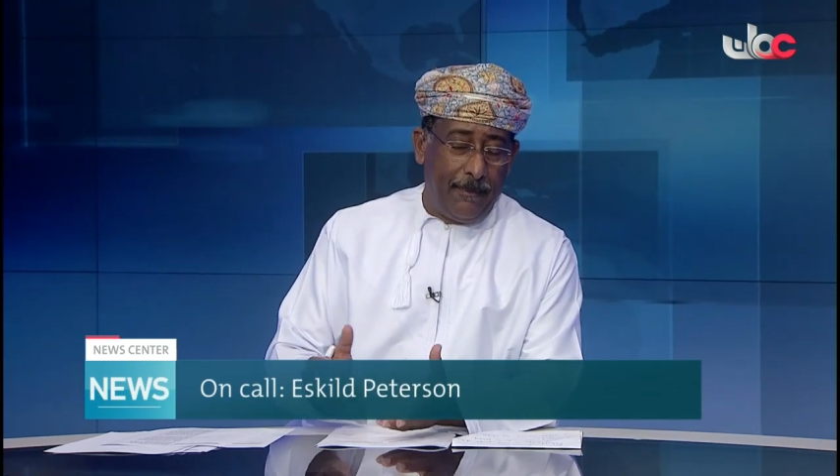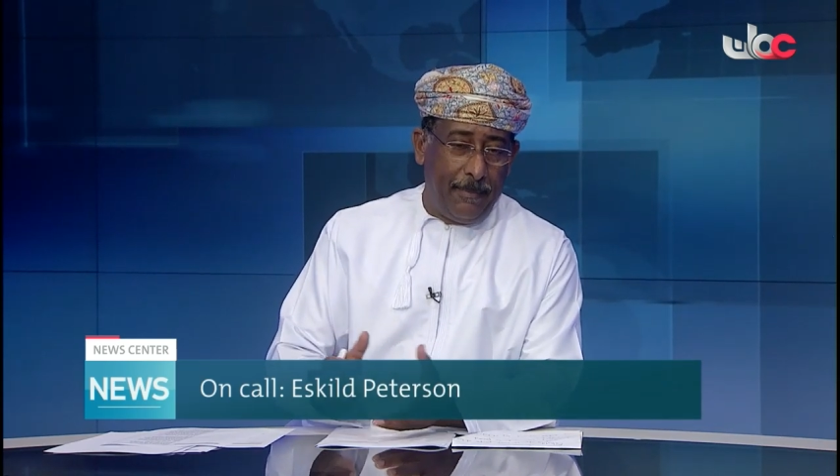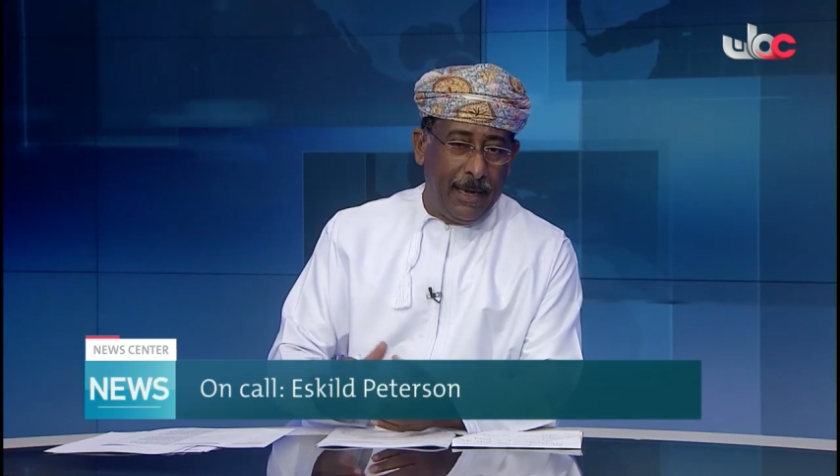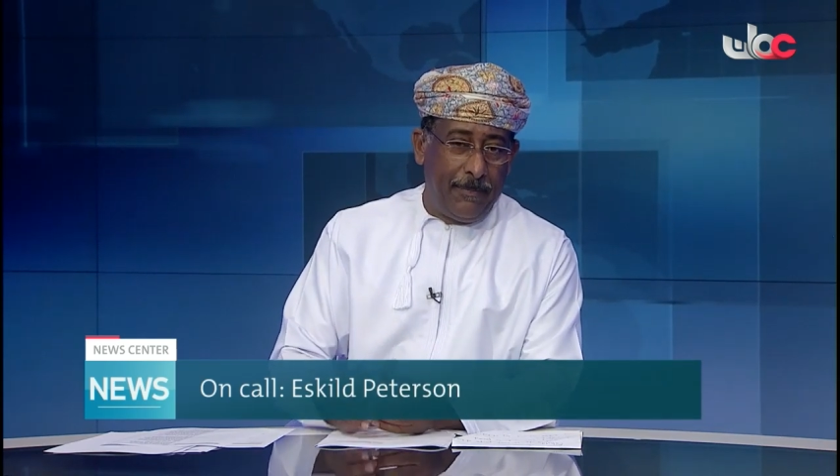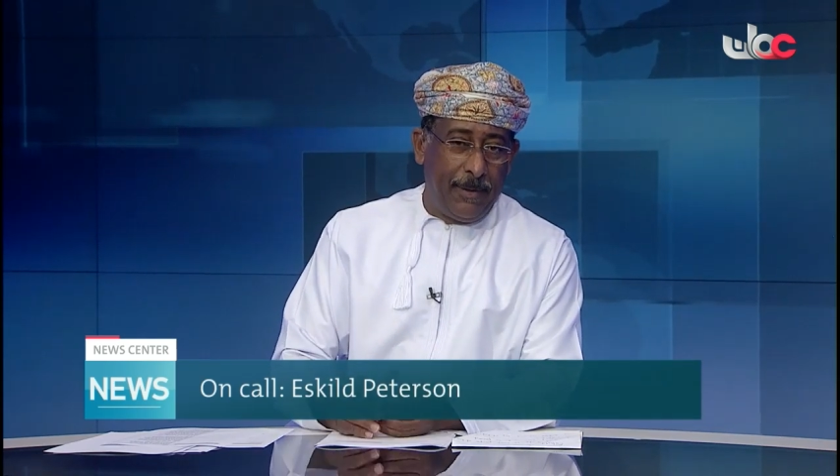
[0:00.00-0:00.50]

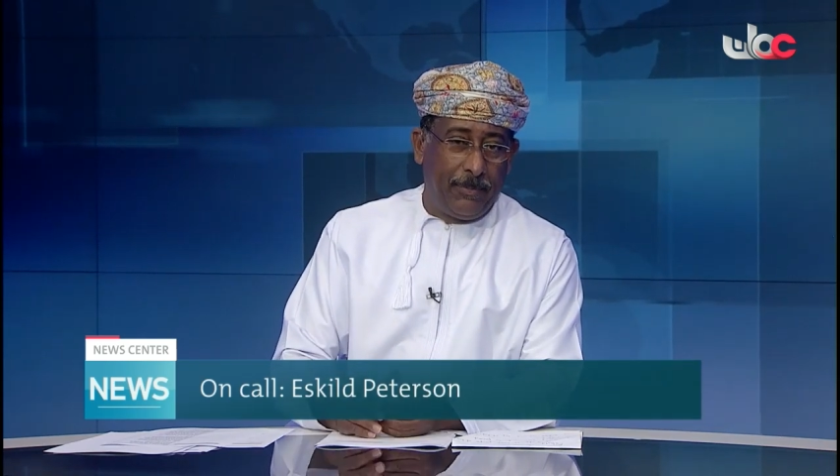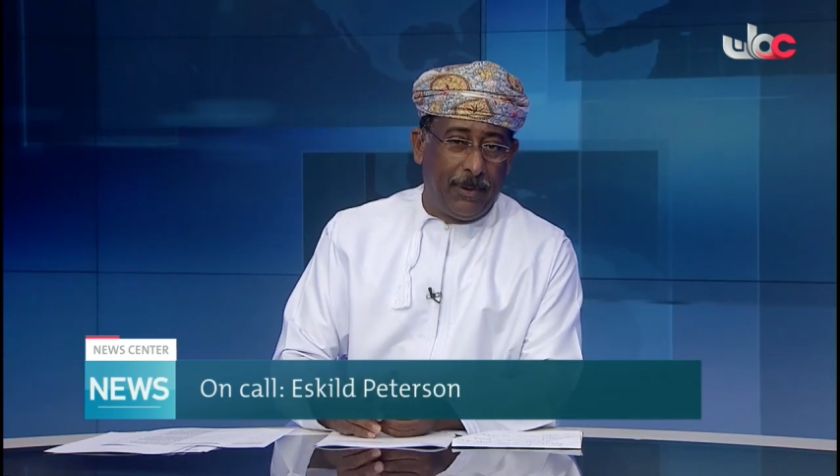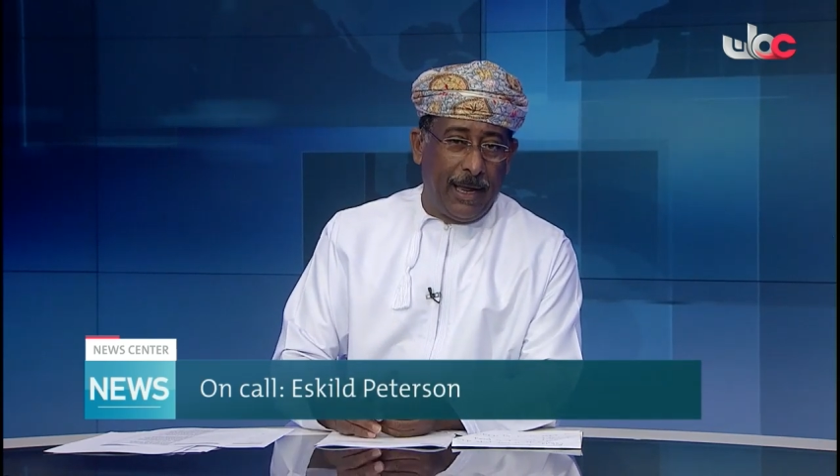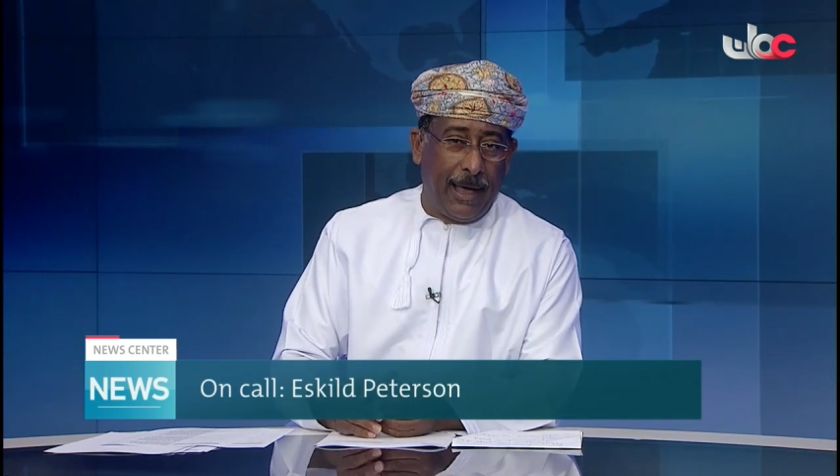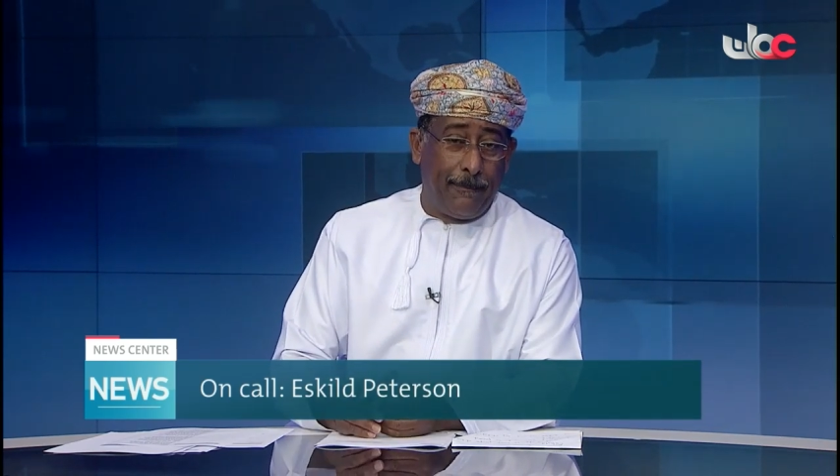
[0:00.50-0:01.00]
many
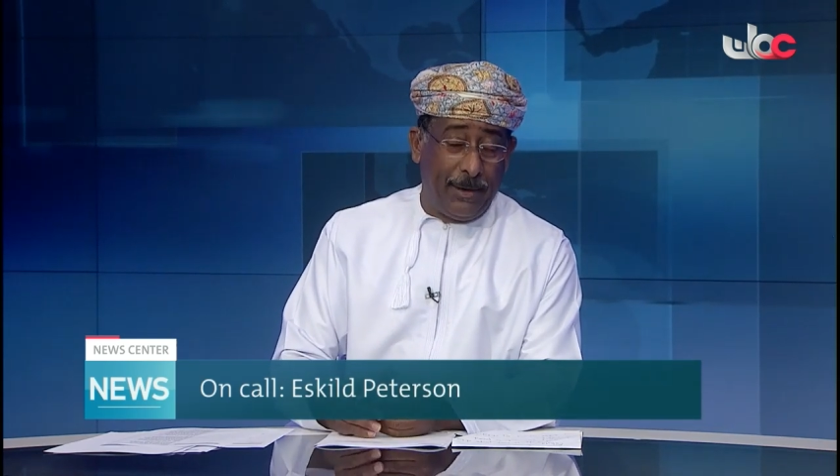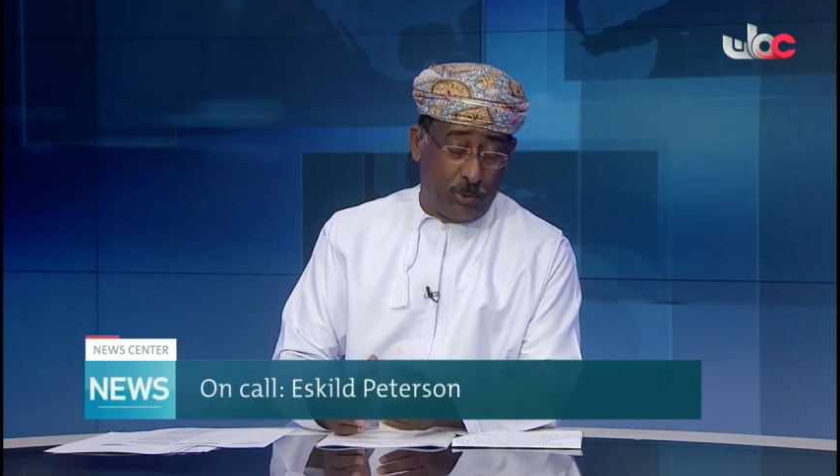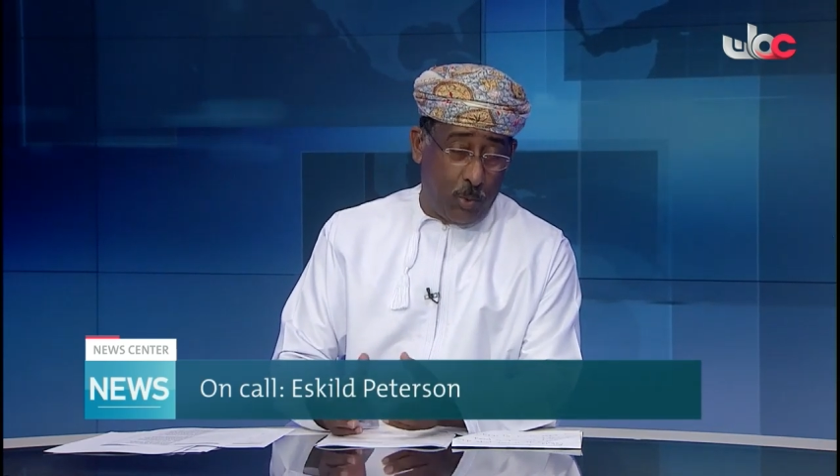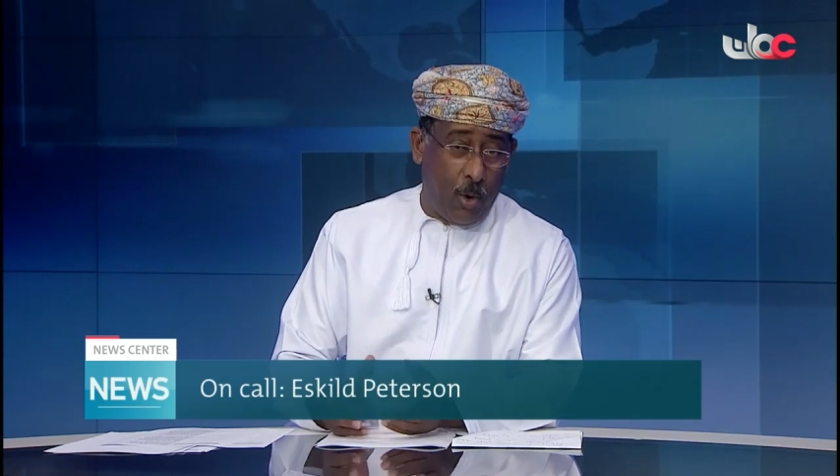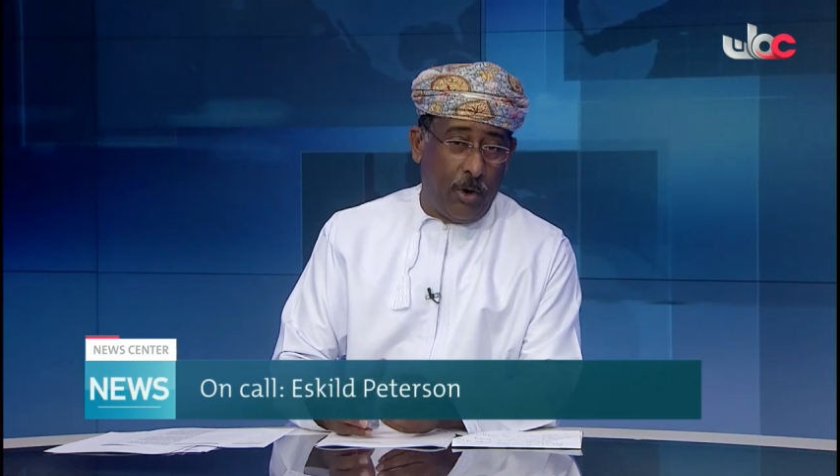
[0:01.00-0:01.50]
people are a
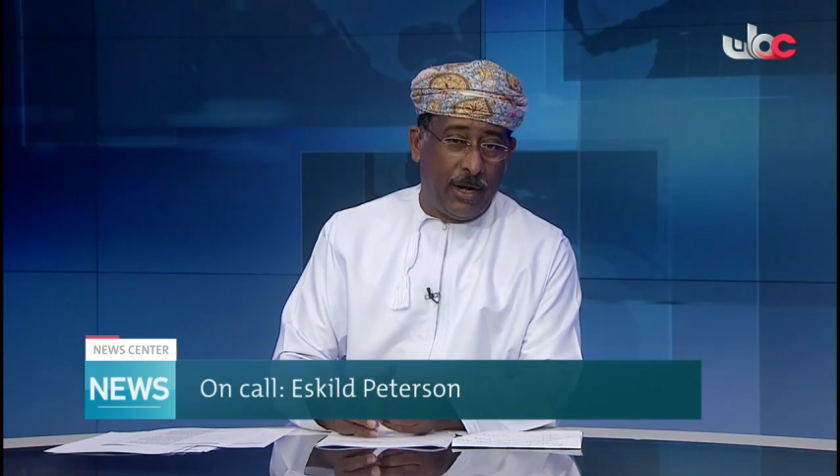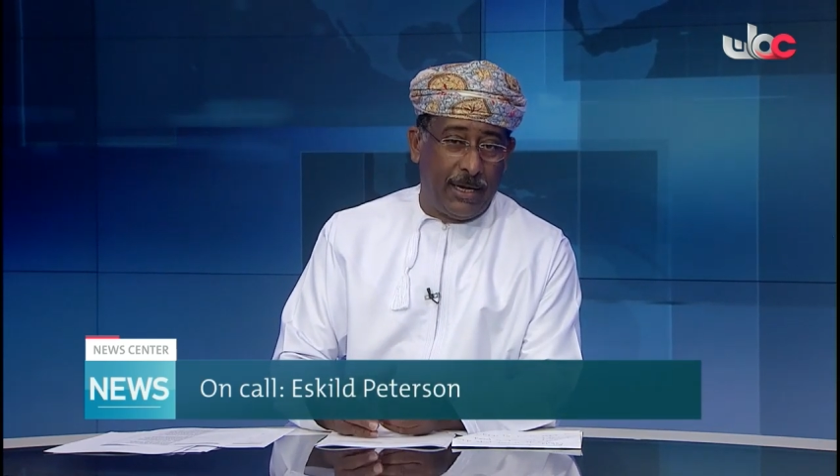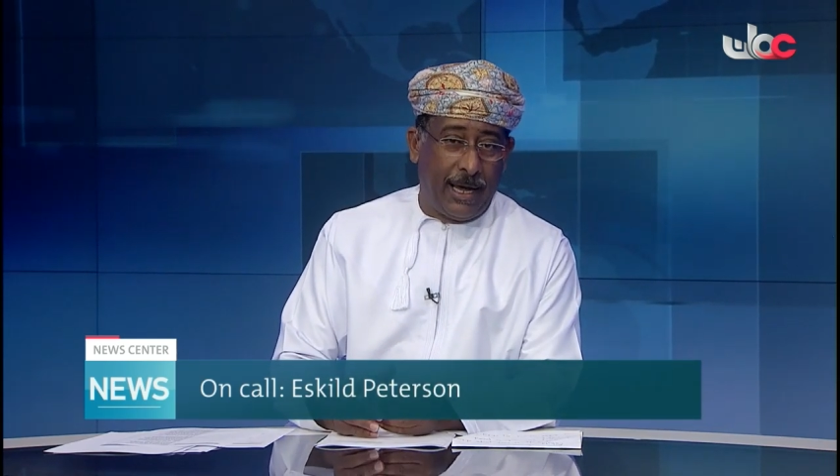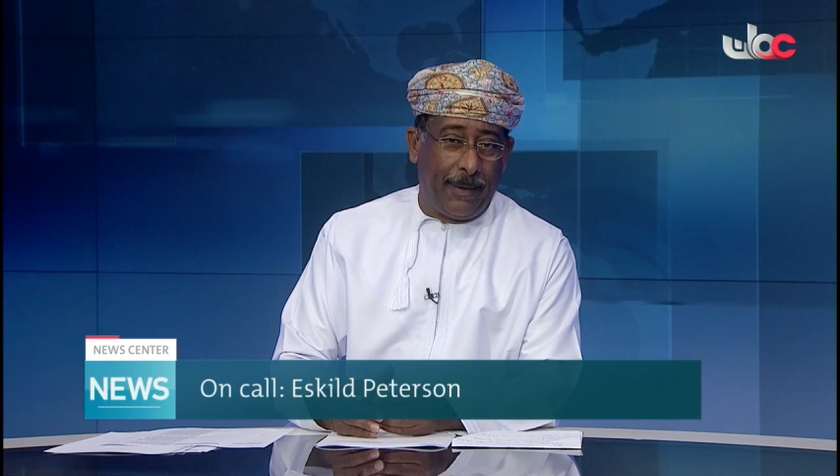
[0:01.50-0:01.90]
bit worried